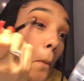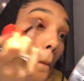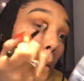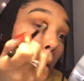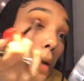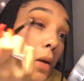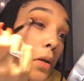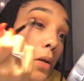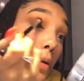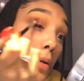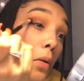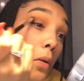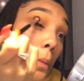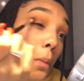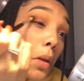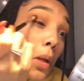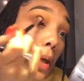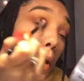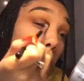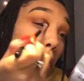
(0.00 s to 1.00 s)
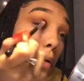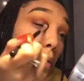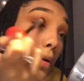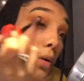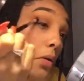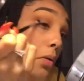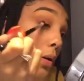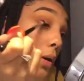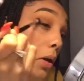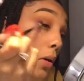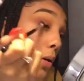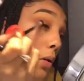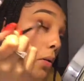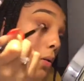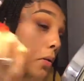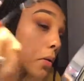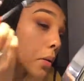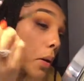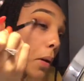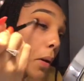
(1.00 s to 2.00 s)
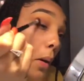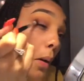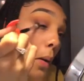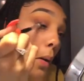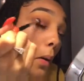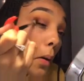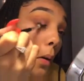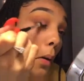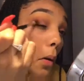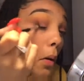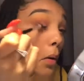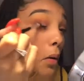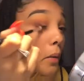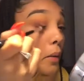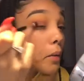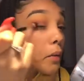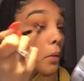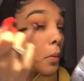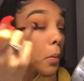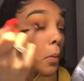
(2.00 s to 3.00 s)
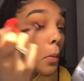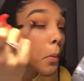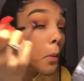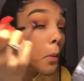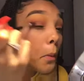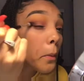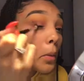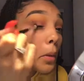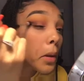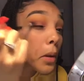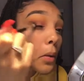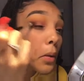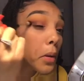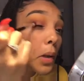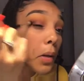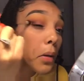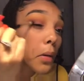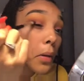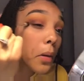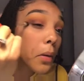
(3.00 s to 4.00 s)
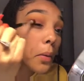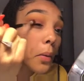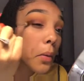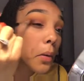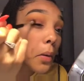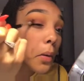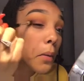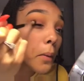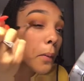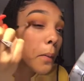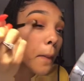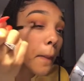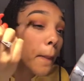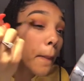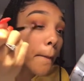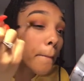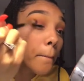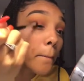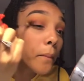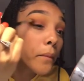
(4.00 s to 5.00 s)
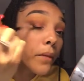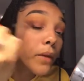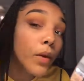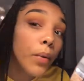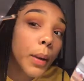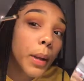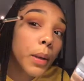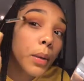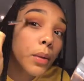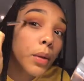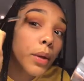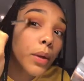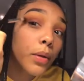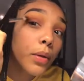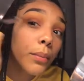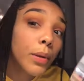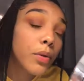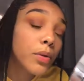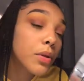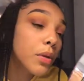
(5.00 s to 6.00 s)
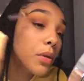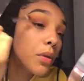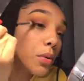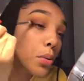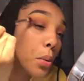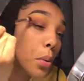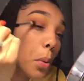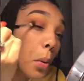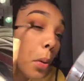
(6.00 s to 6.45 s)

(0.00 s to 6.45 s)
Then you're just going to blend it into the crease as you blend it on the outer corner. Going in circular motions.